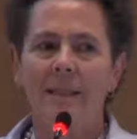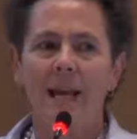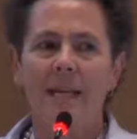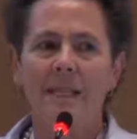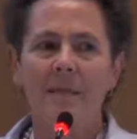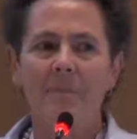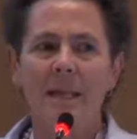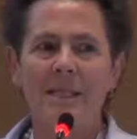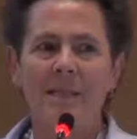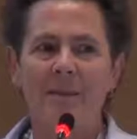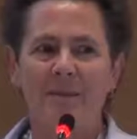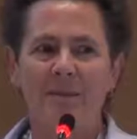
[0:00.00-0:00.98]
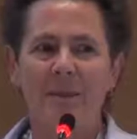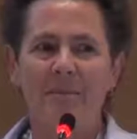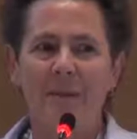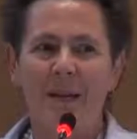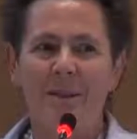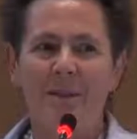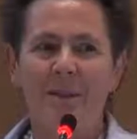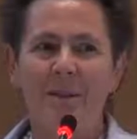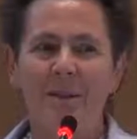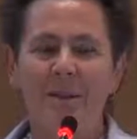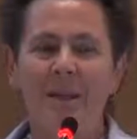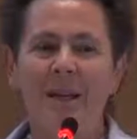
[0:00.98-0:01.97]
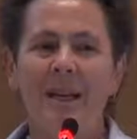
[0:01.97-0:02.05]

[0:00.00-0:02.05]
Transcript: not expensive compared to